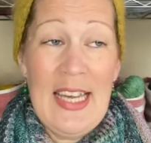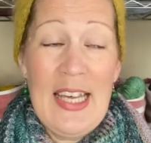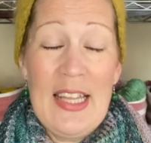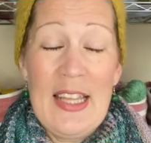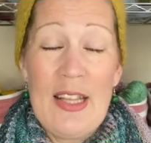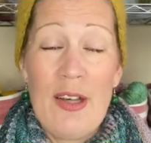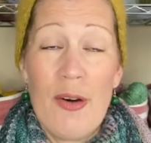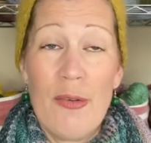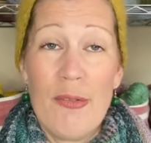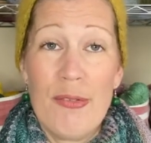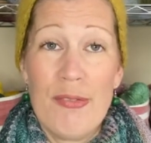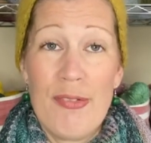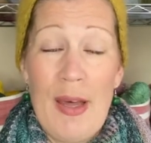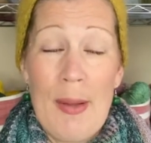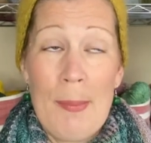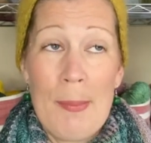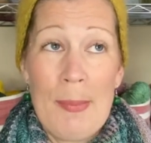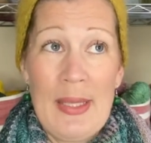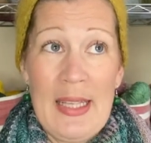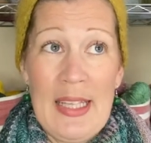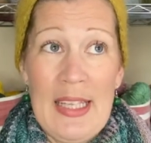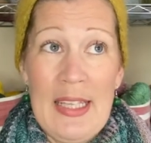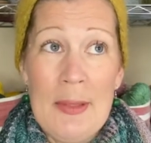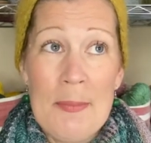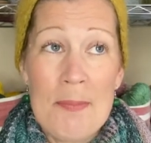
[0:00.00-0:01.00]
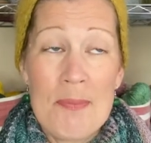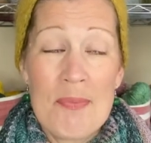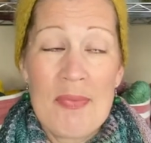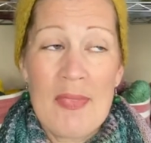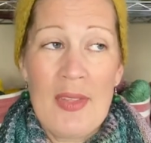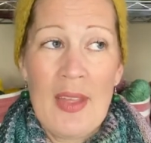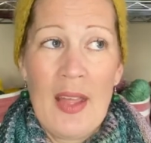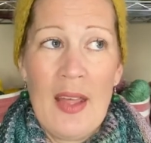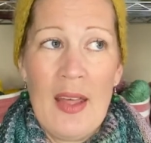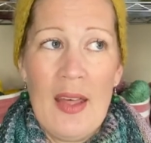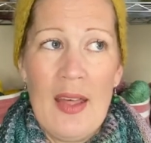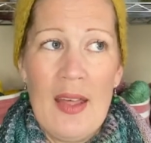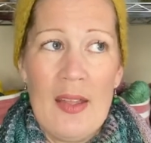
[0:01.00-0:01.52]
the whole family
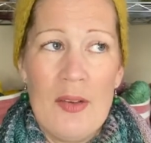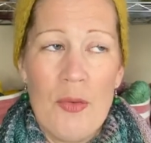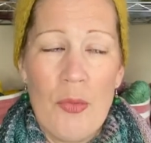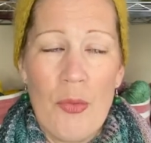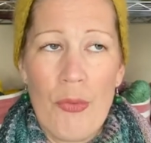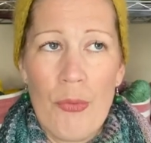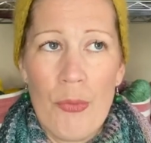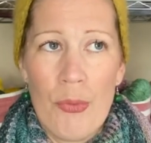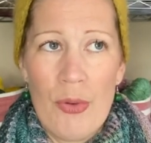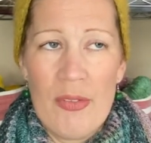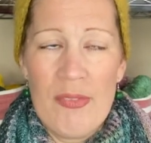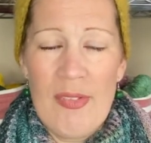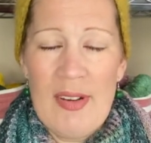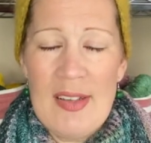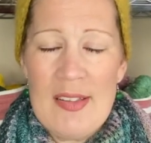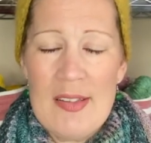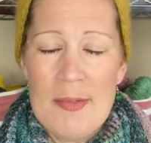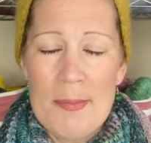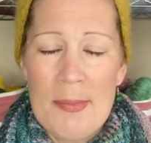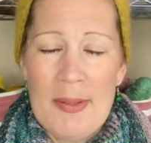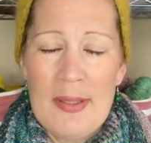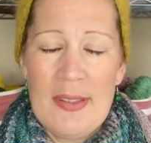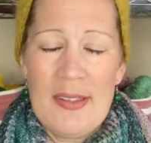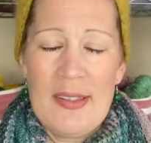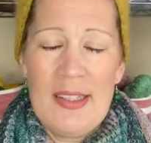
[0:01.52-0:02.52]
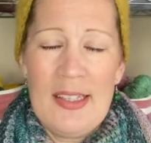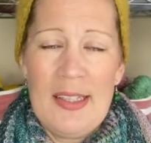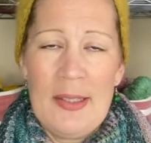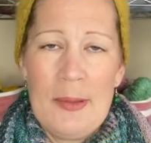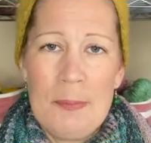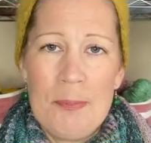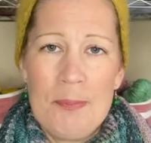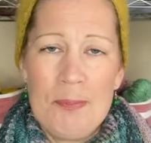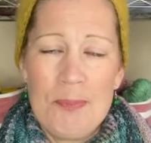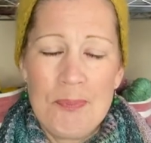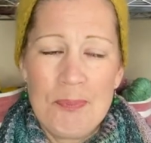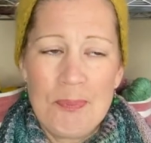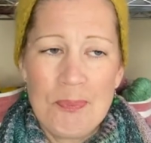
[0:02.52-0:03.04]
uh, not all of us, but
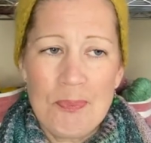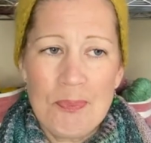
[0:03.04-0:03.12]
um,